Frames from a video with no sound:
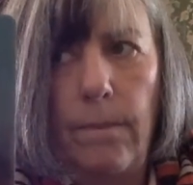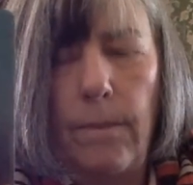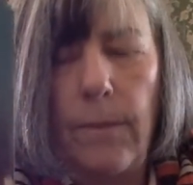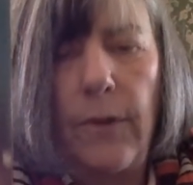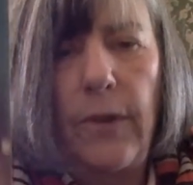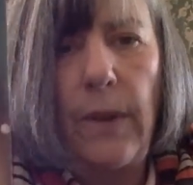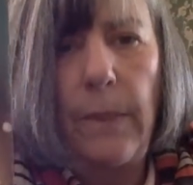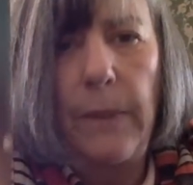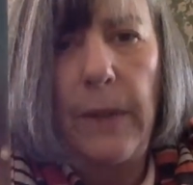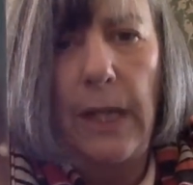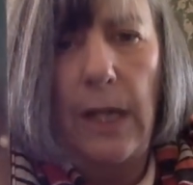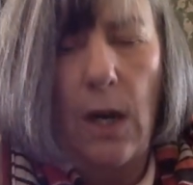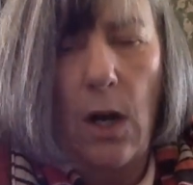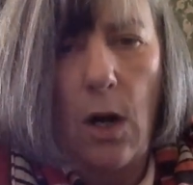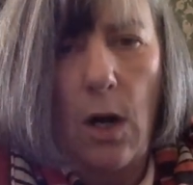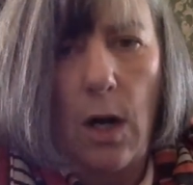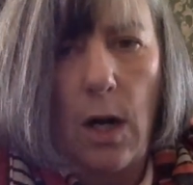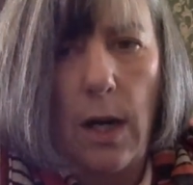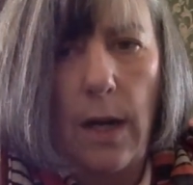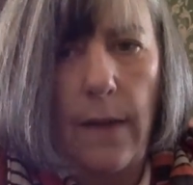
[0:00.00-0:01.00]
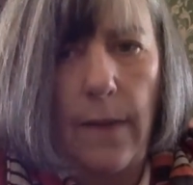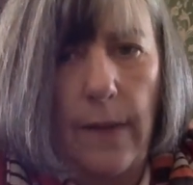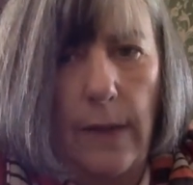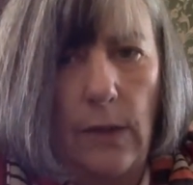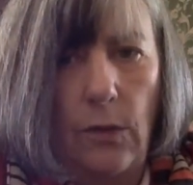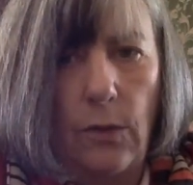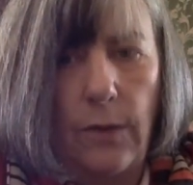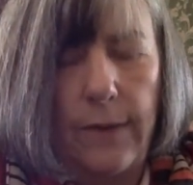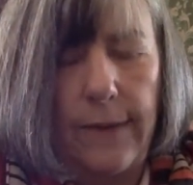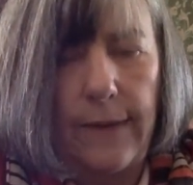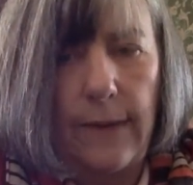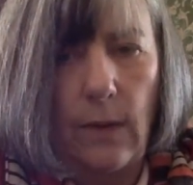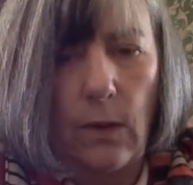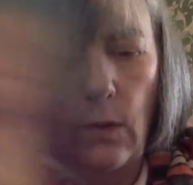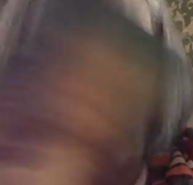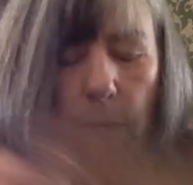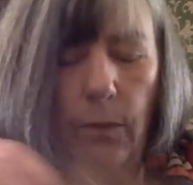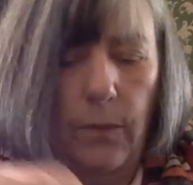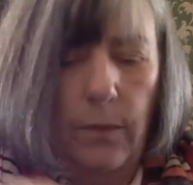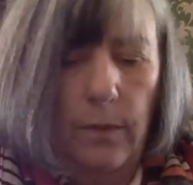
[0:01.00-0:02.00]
something higher than yourself.